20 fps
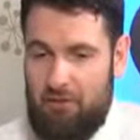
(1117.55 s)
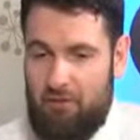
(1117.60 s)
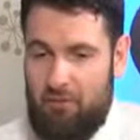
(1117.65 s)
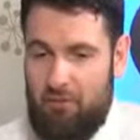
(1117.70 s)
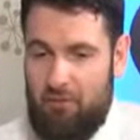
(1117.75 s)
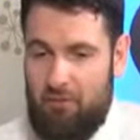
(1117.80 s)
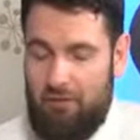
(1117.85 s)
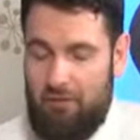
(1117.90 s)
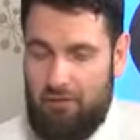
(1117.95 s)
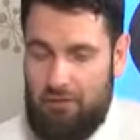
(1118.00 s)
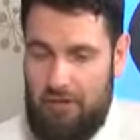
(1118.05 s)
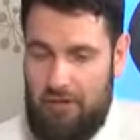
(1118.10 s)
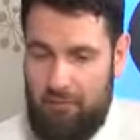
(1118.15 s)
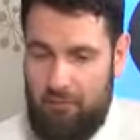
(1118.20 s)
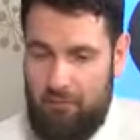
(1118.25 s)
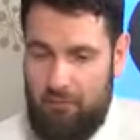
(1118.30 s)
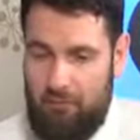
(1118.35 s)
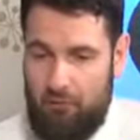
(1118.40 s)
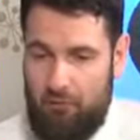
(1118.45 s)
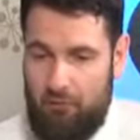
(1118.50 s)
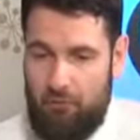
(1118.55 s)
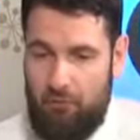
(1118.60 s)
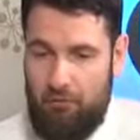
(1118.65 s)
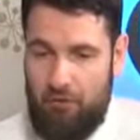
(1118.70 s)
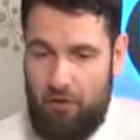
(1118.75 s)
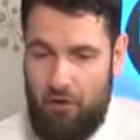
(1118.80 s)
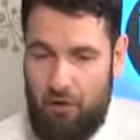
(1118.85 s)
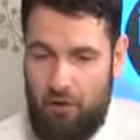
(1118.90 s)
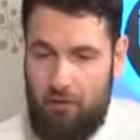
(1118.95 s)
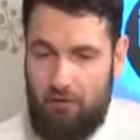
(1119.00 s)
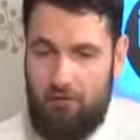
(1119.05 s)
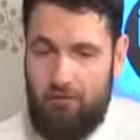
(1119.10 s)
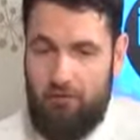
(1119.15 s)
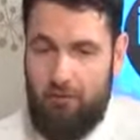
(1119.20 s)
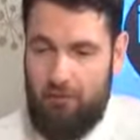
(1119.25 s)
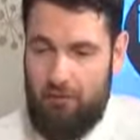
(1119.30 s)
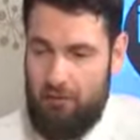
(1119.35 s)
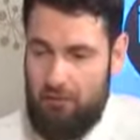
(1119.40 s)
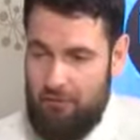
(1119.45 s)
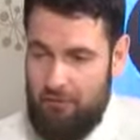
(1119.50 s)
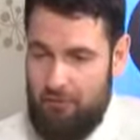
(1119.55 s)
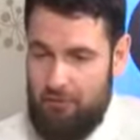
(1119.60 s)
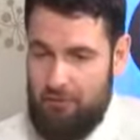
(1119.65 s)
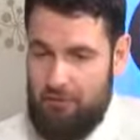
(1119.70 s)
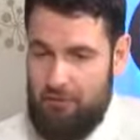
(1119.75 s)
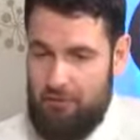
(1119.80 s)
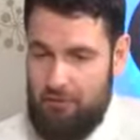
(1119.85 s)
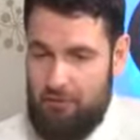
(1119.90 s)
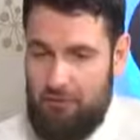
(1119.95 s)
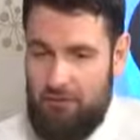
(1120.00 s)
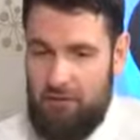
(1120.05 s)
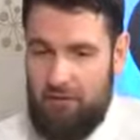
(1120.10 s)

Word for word: one of the top in the world, Harvard University.